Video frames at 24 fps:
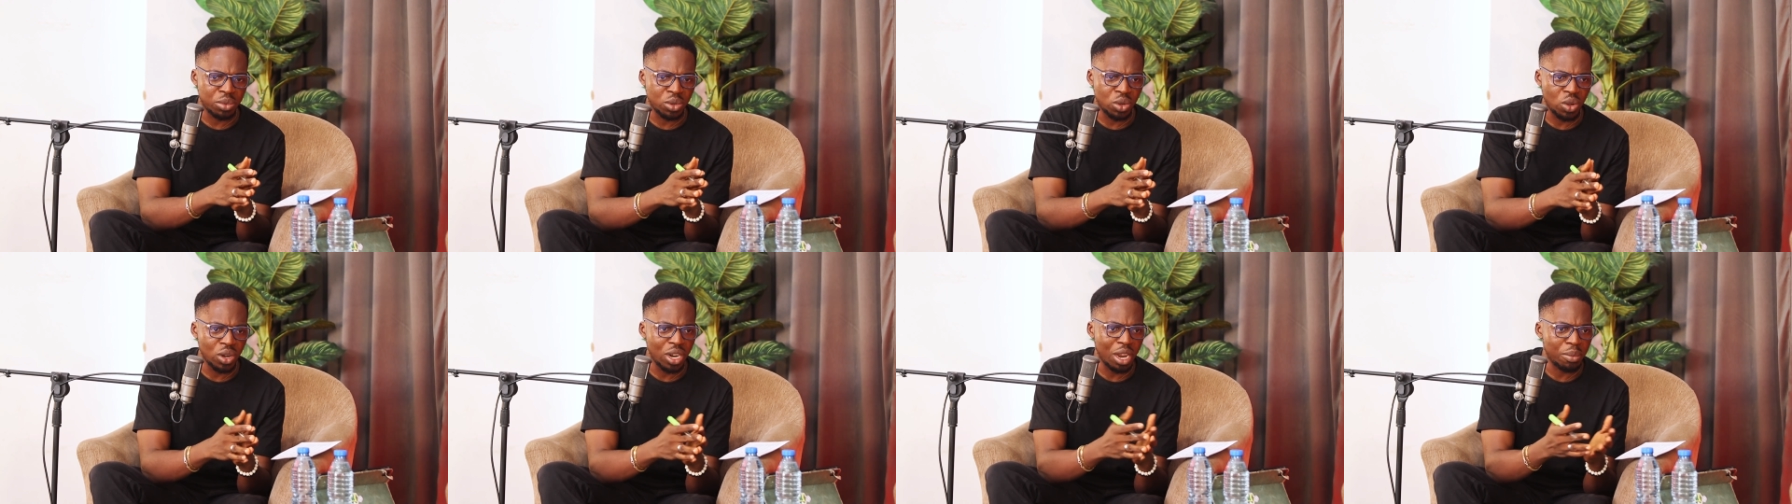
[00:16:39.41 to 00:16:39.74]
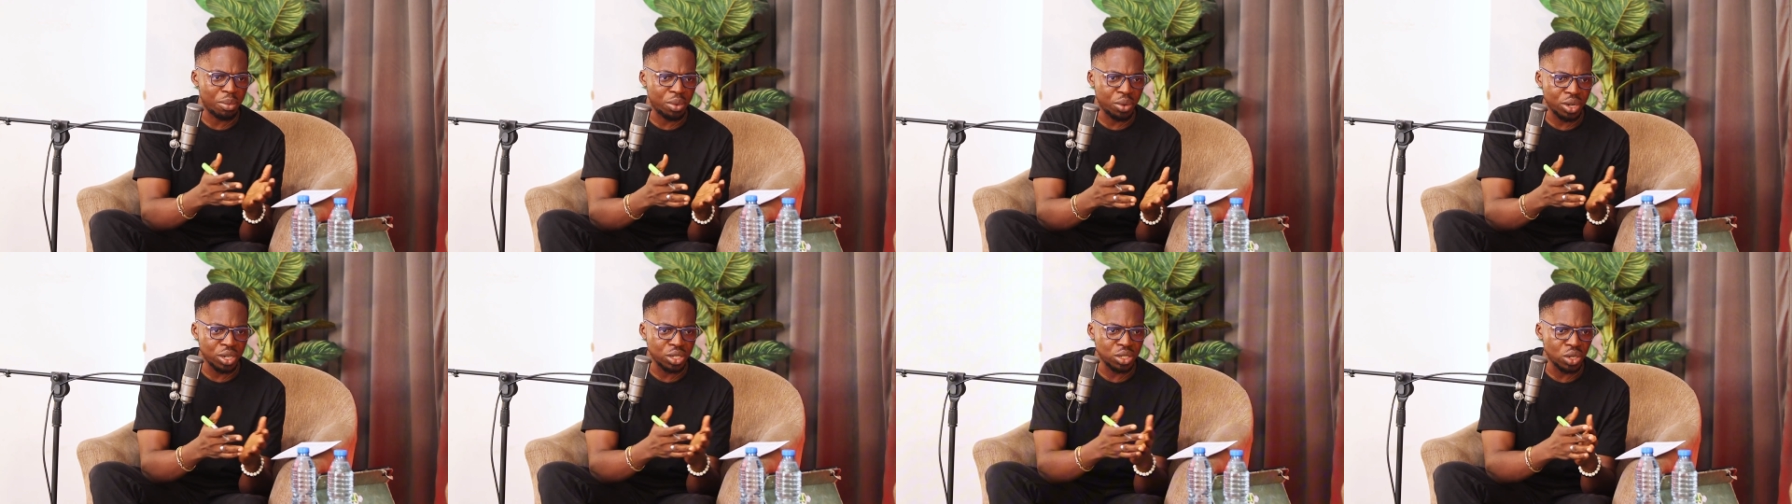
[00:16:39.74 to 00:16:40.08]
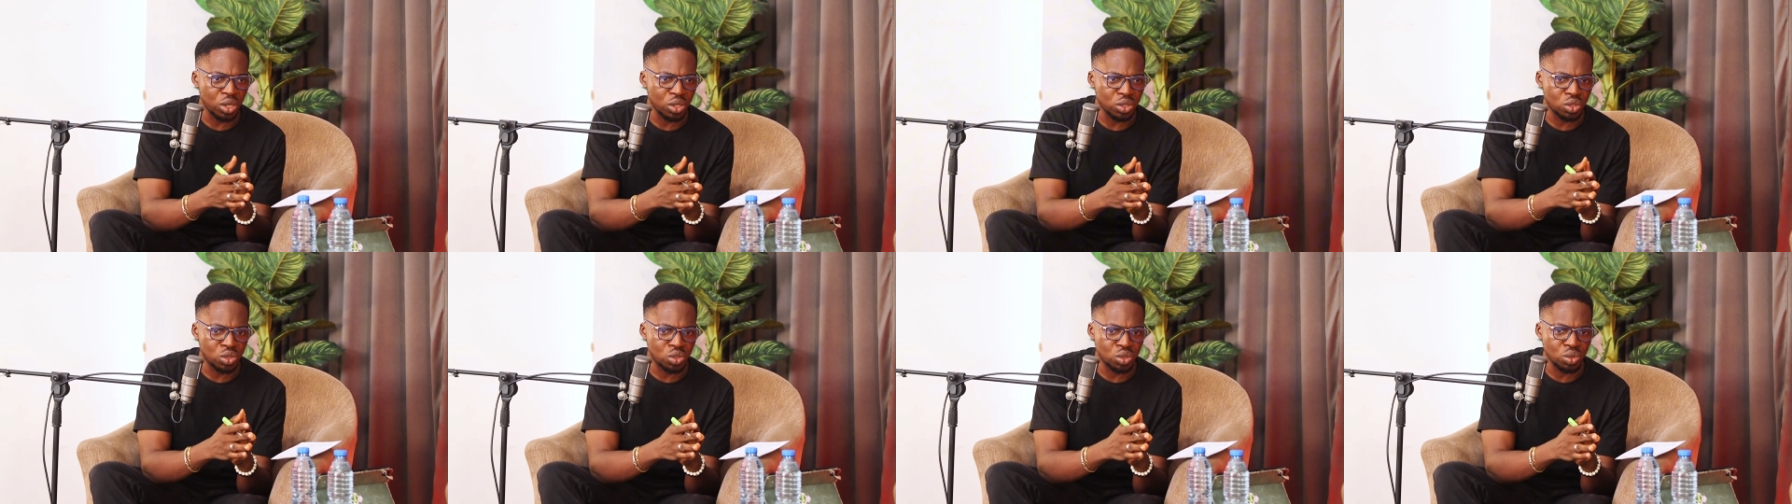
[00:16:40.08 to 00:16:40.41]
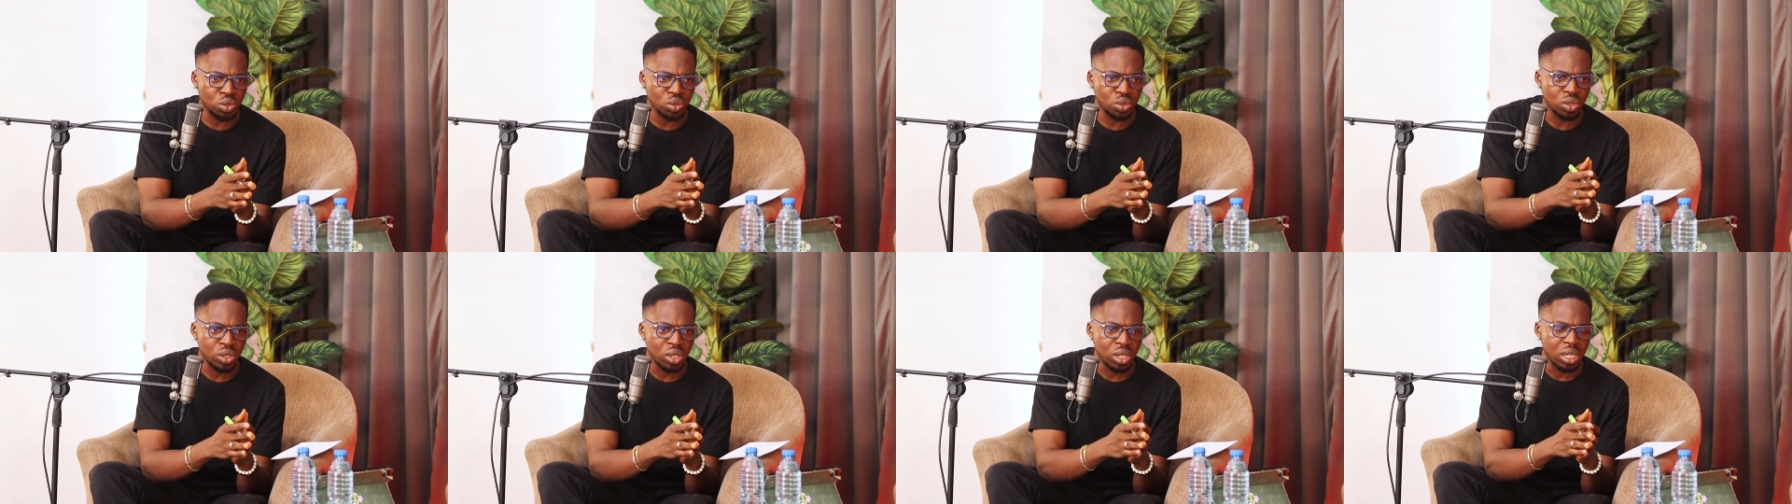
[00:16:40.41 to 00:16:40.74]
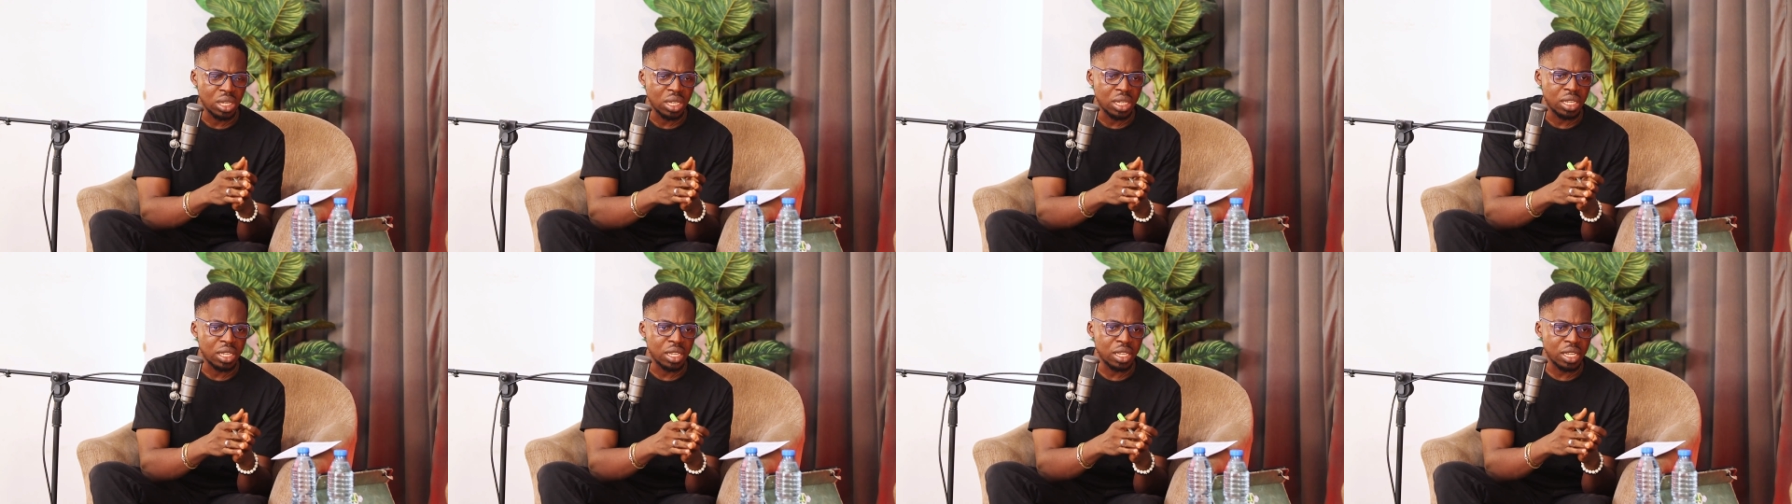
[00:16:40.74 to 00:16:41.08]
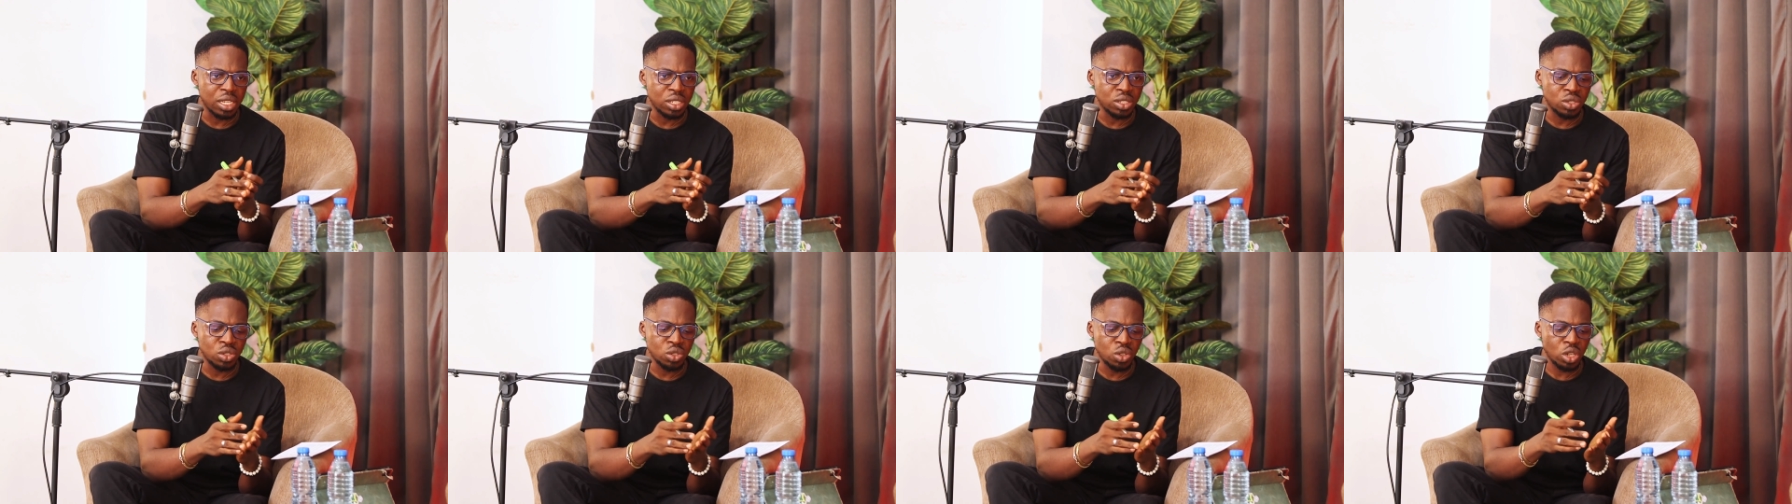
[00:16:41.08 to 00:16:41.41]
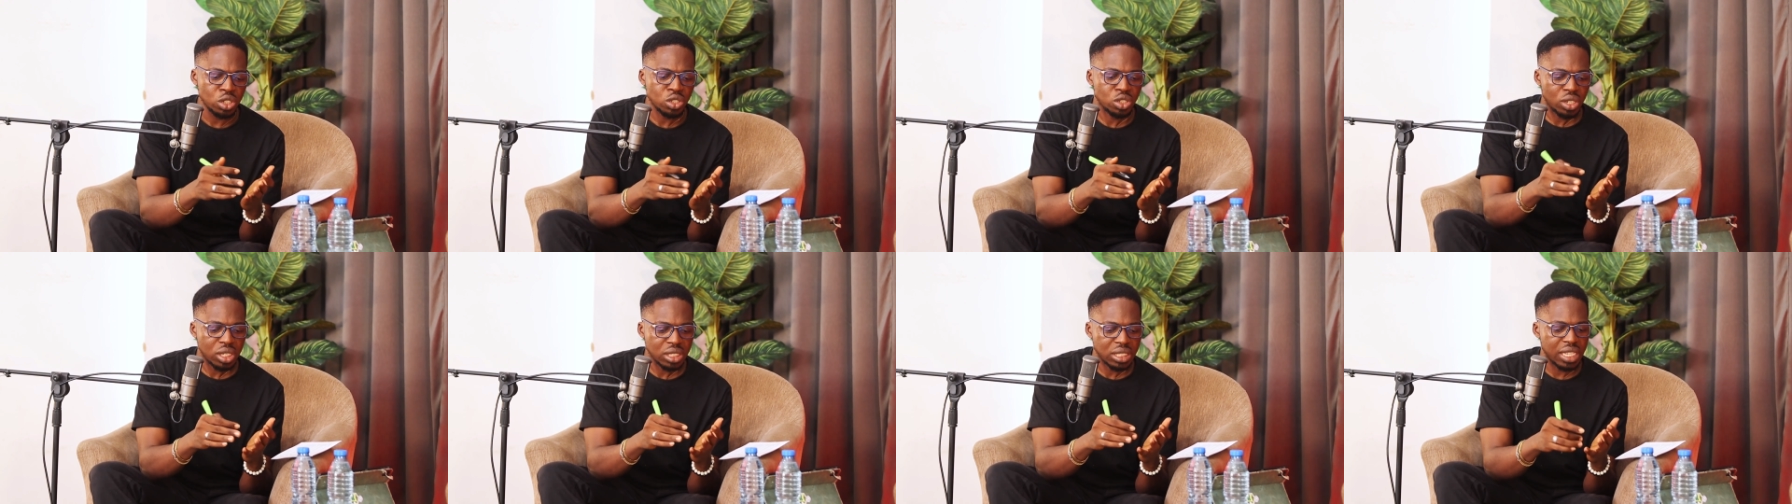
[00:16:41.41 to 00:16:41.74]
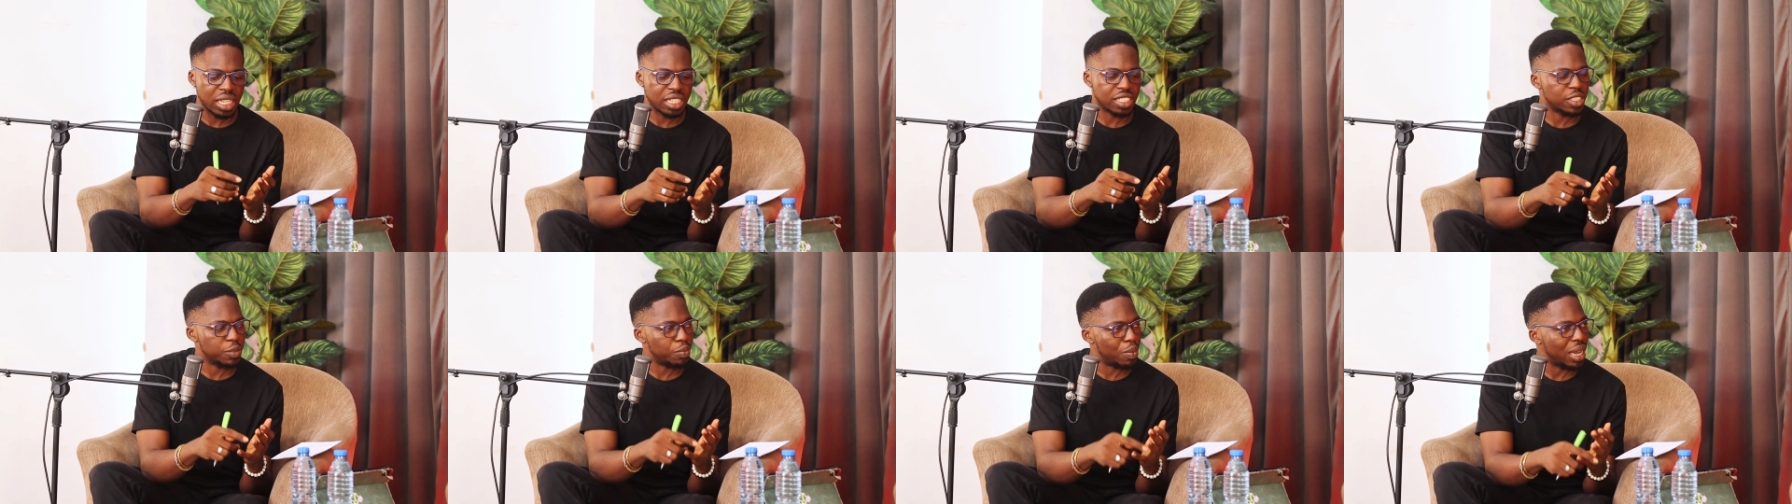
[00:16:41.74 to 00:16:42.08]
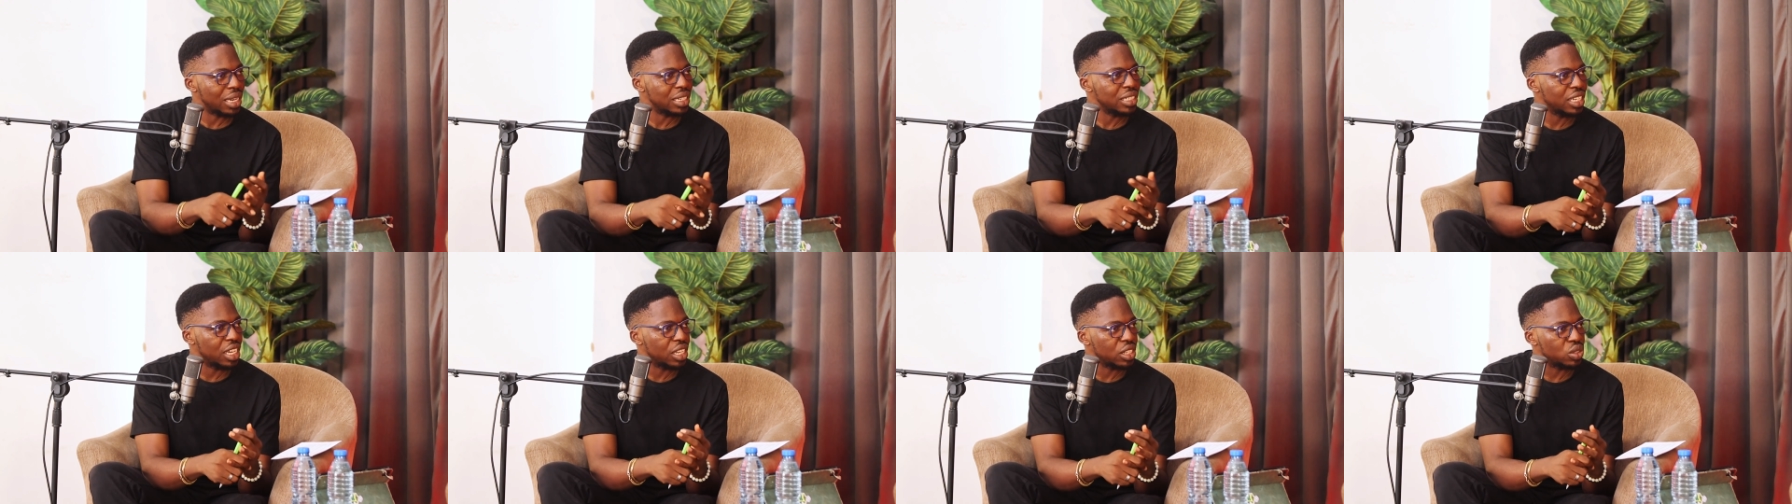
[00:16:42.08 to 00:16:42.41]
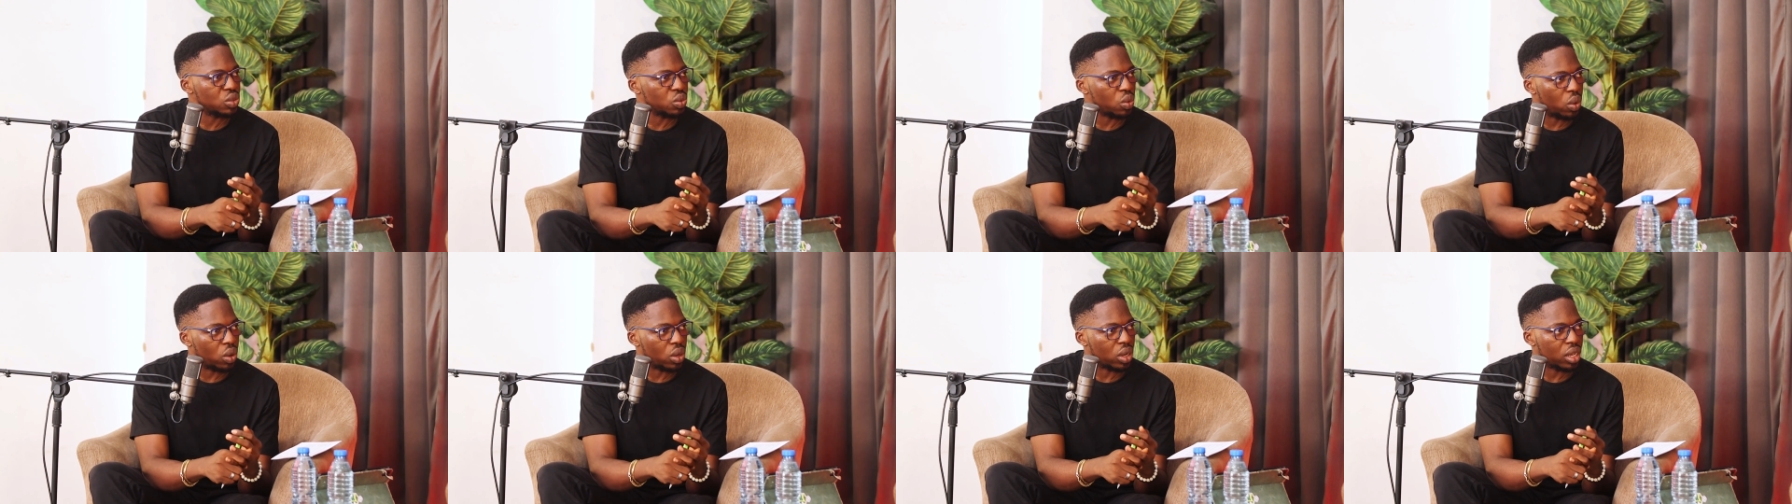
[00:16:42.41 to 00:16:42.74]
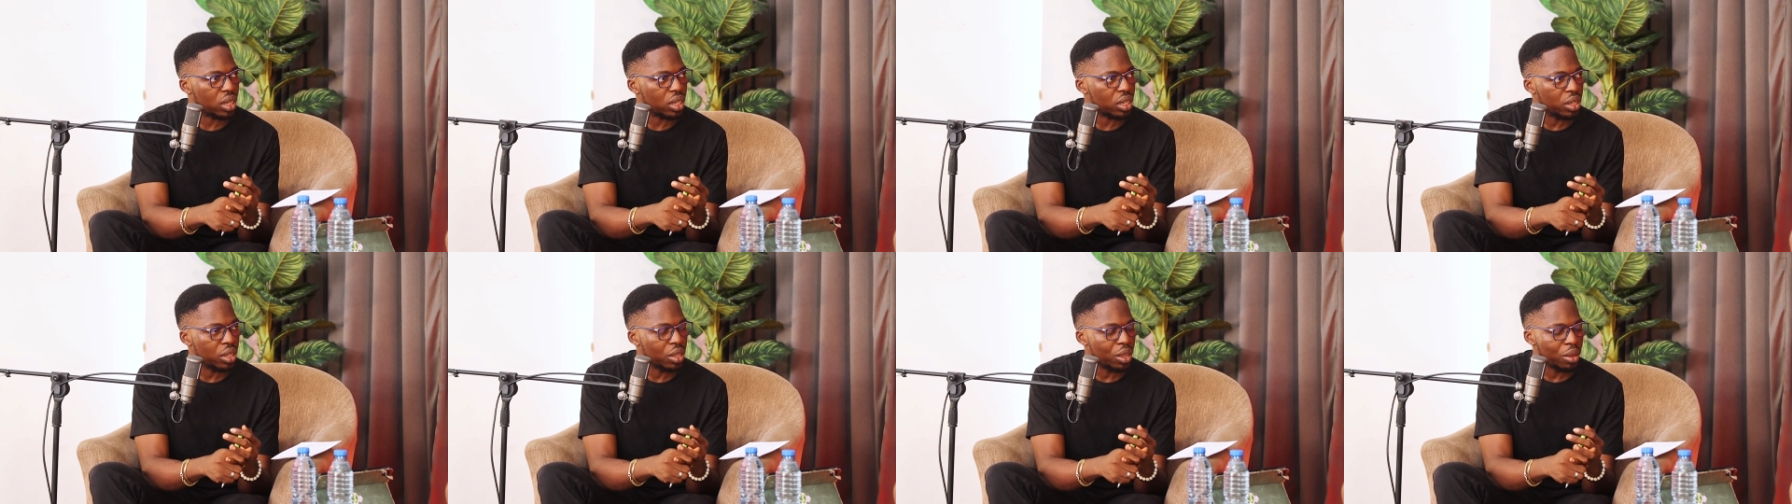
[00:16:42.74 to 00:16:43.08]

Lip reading: collaboration to not just expand network?